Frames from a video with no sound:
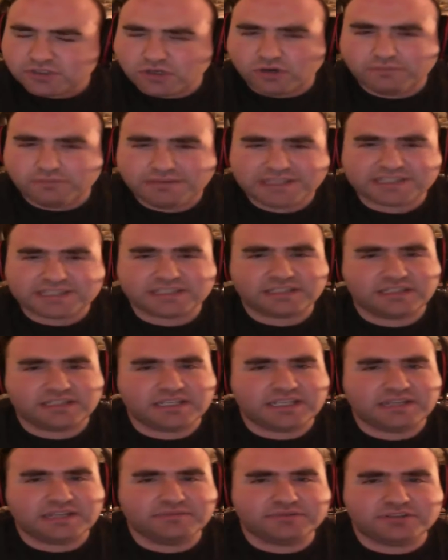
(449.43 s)
So
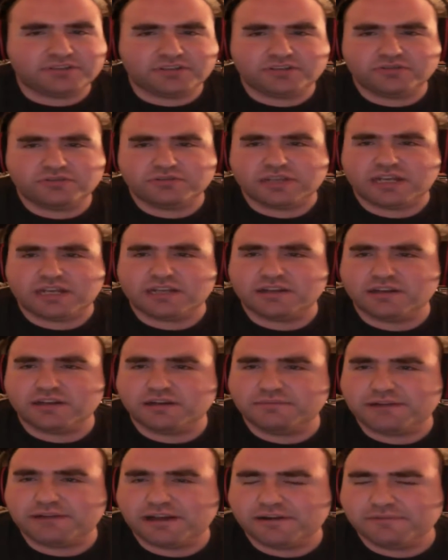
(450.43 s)
basically, he was just and
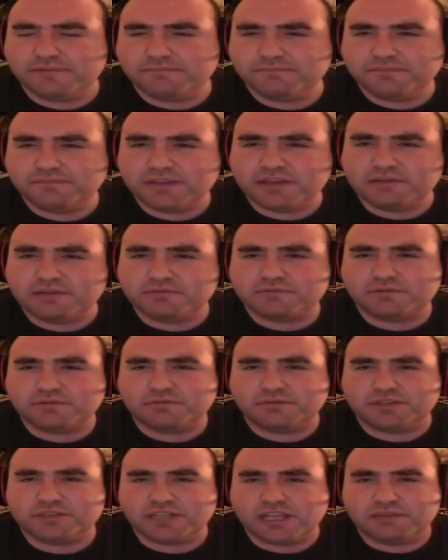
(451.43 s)
he was
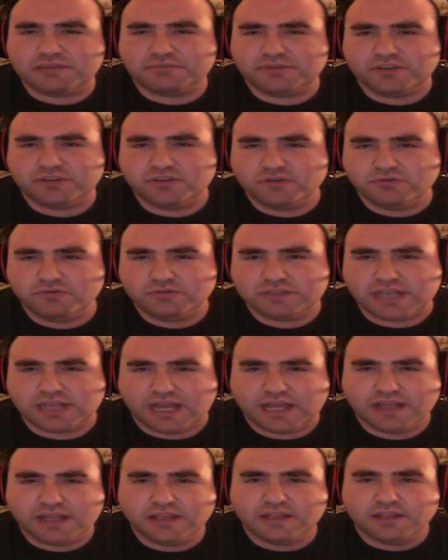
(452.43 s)
pretty much able to use
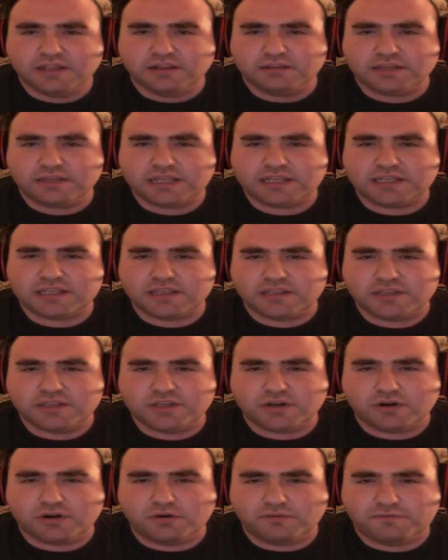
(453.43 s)
that, like,
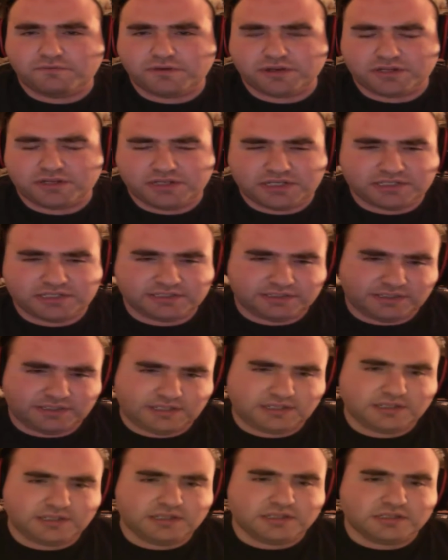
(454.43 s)
you know, fucking
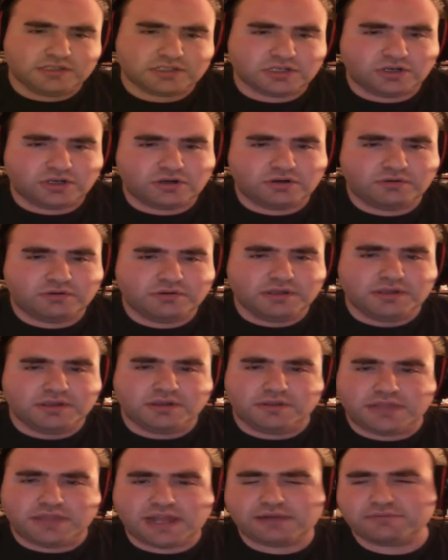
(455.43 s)
easily. So
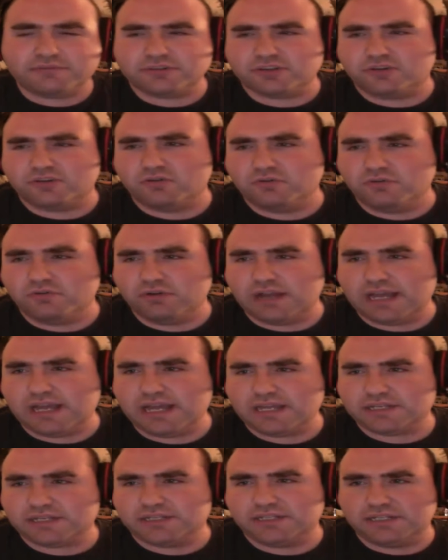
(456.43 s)
that was cool.
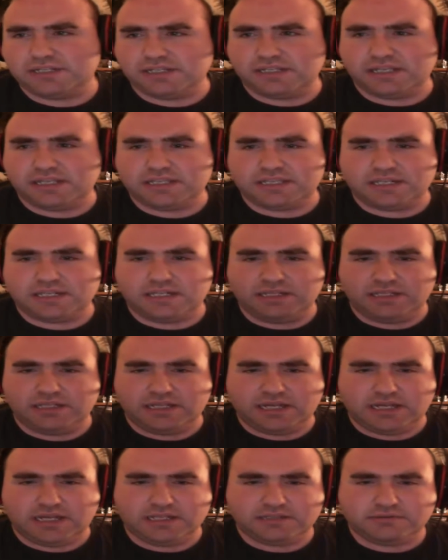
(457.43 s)
I actually did like that a
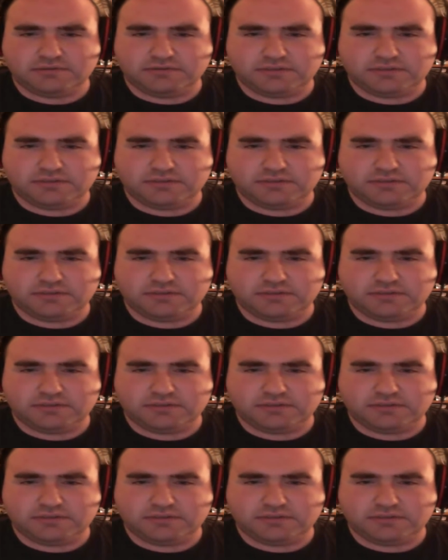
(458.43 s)
lot.